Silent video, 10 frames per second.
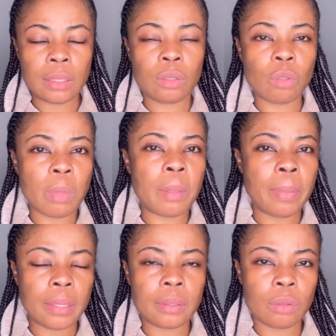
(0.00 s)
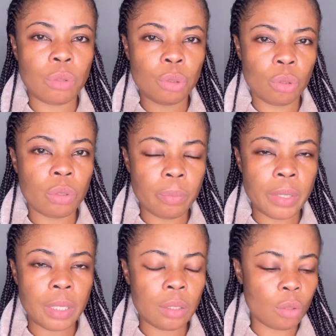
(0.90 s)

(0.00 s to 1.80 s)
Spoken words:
so my bath's going to the bed.